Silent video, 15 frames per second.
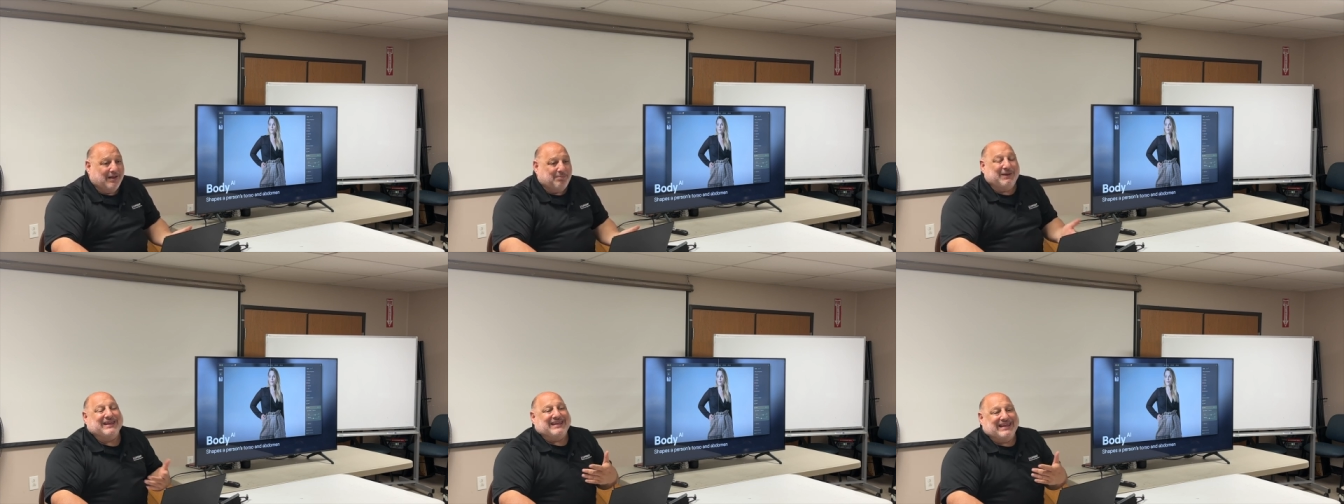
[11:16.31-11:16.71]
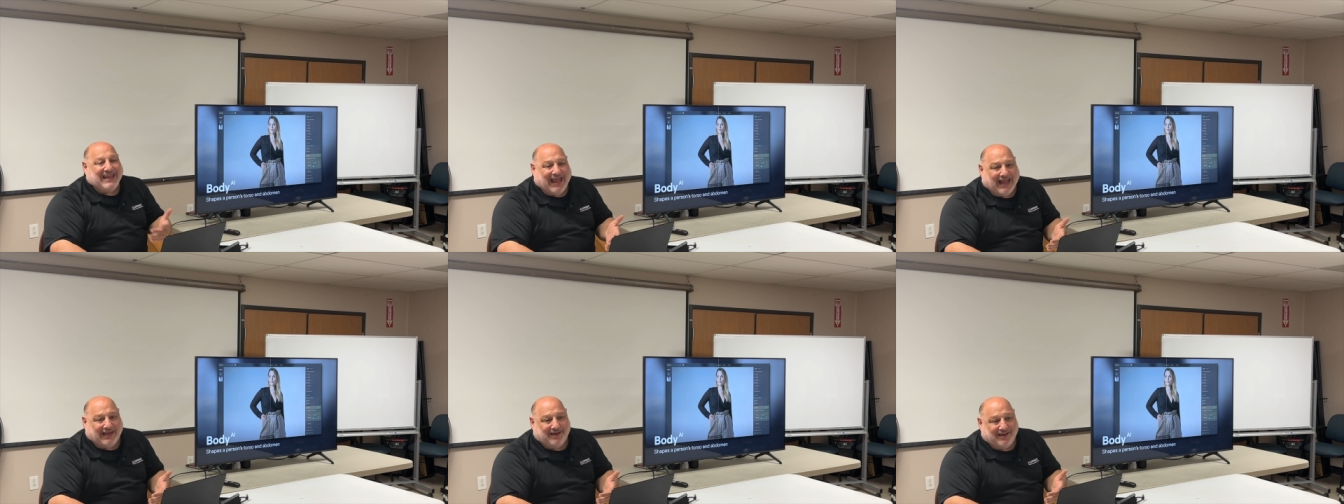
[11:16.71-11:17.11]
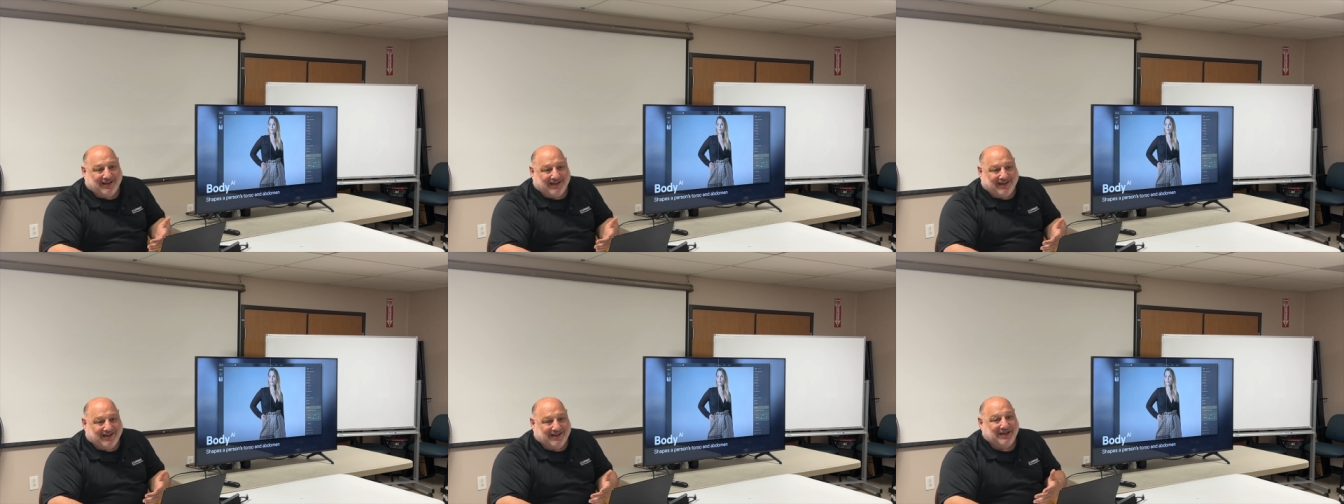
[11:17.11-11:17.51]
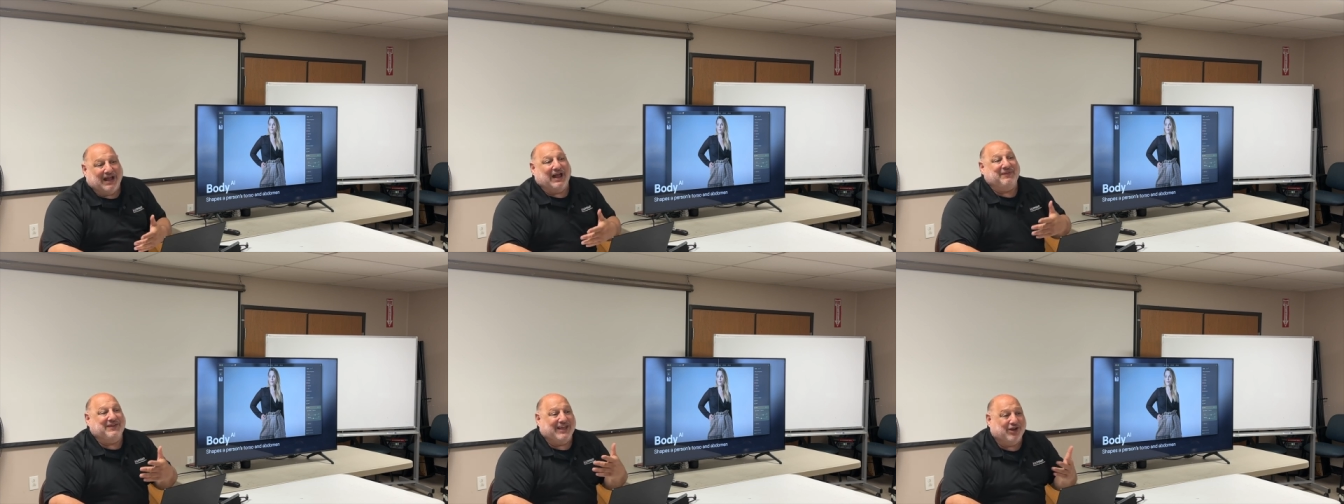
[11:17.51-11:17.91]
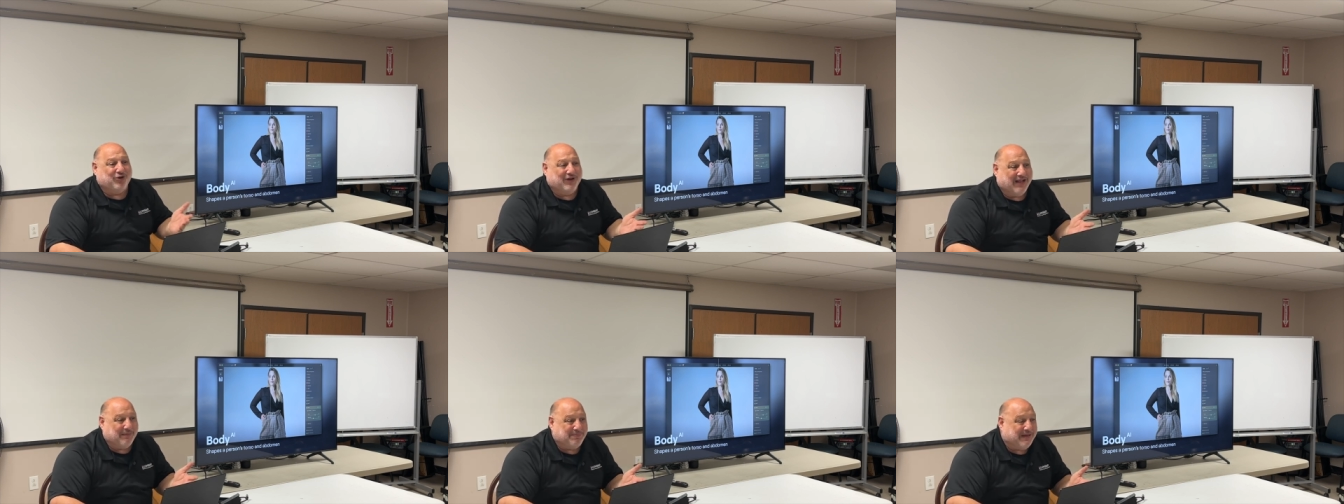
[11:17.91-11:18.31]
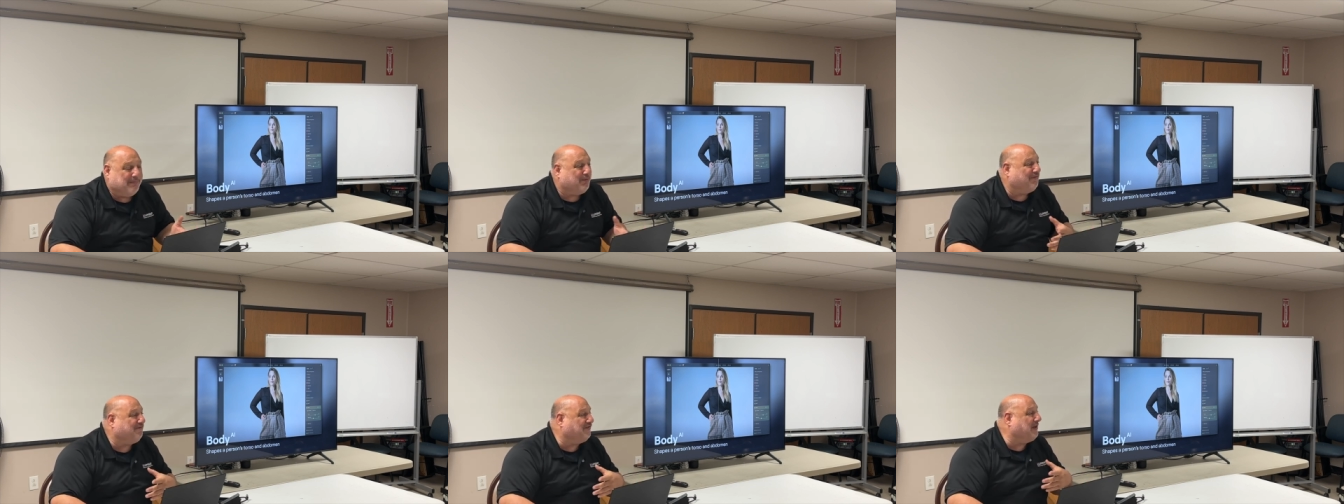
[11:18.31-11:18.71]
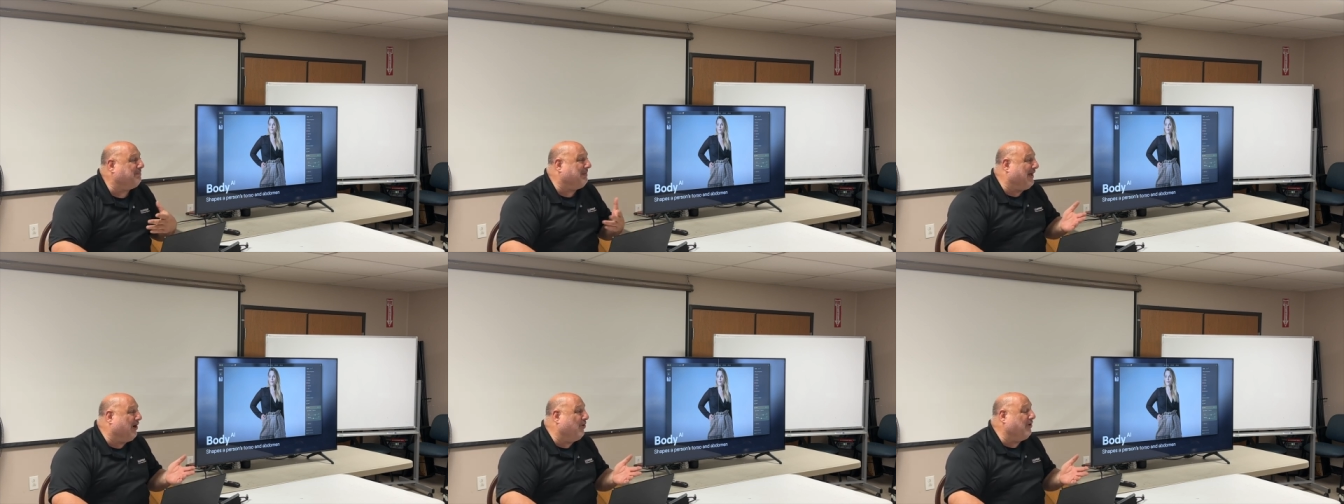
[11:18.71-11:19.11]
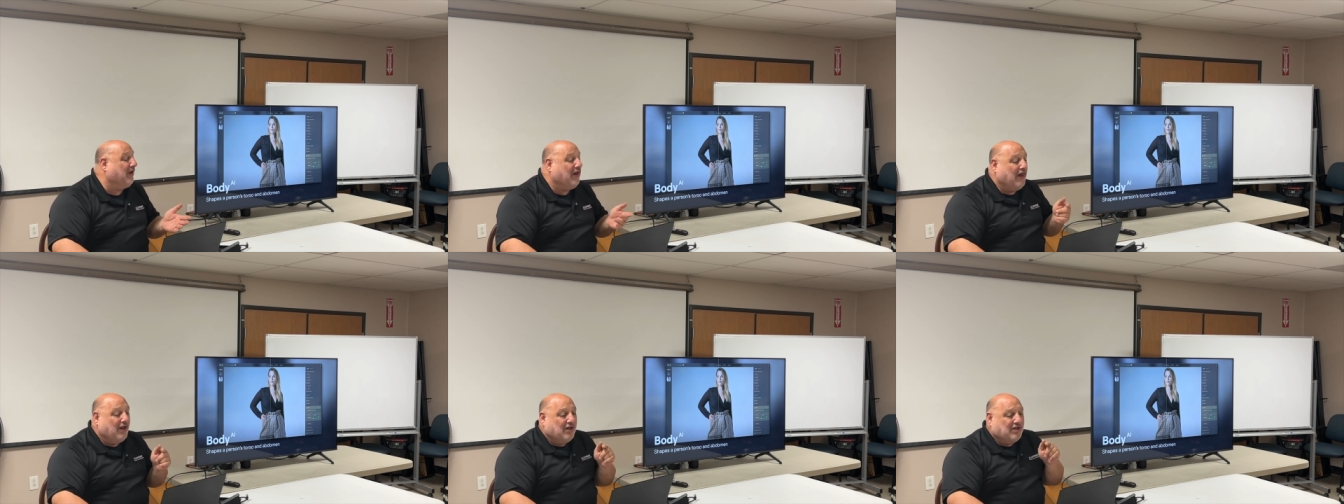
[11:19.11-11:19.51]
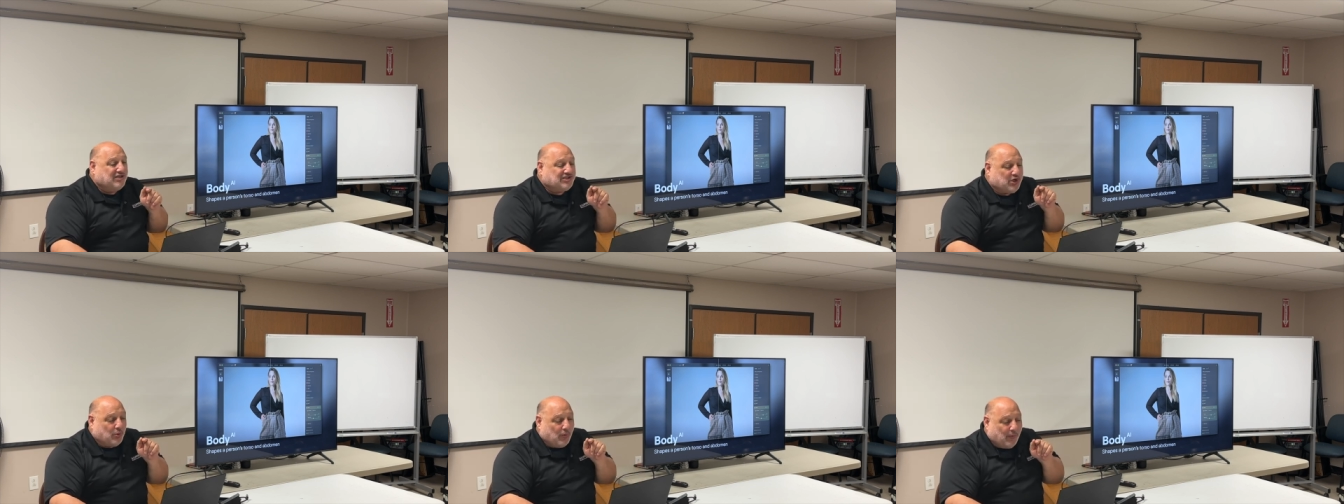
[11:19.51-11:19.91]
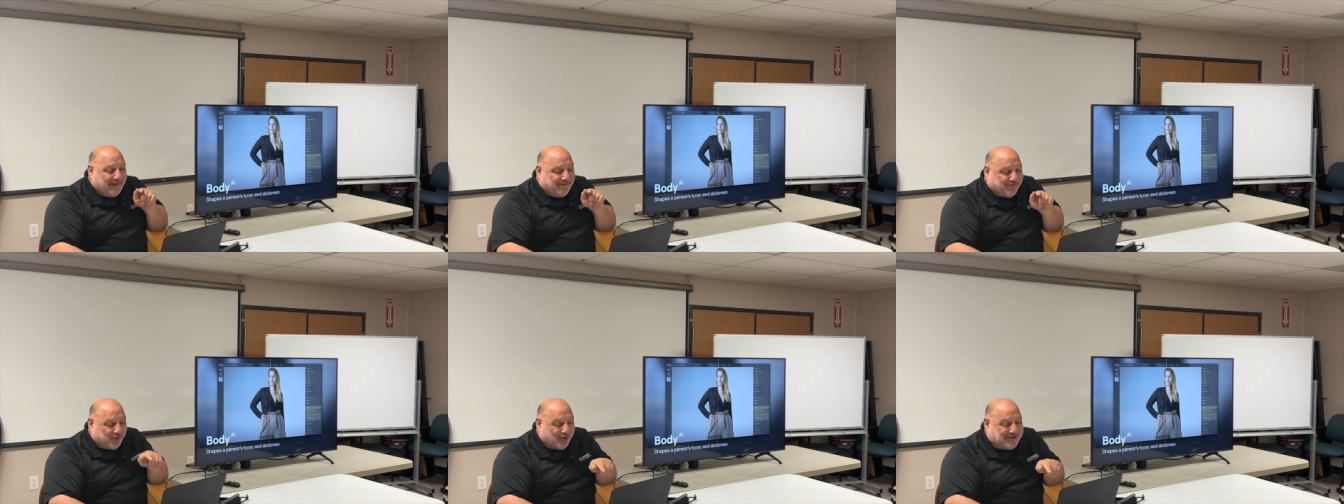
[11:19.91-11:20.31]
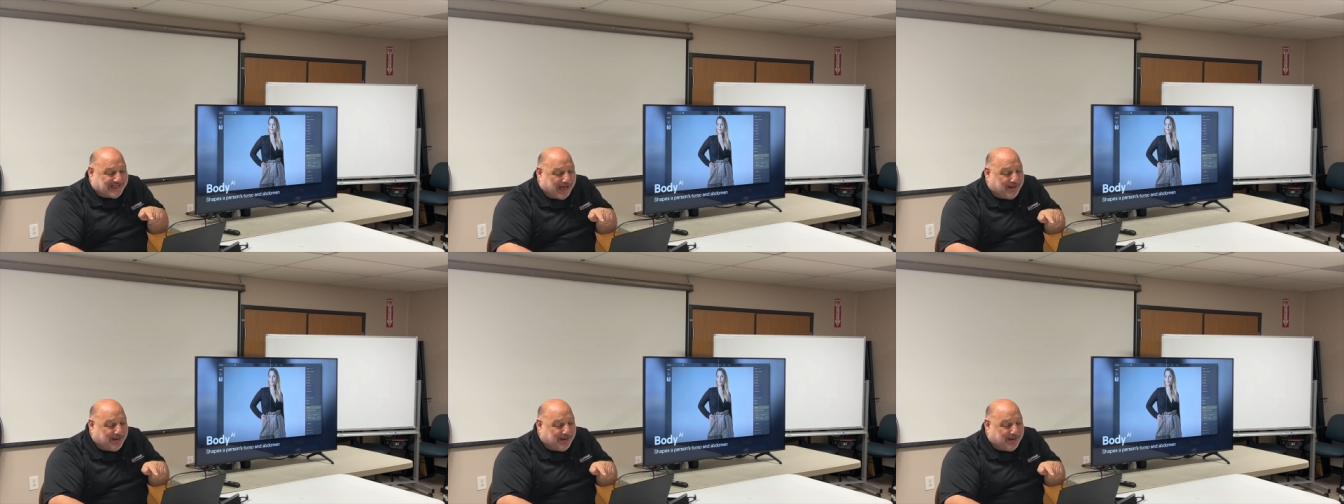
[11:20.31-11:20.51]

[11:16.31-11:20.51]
But yet, on the internet, people flip out. So when we first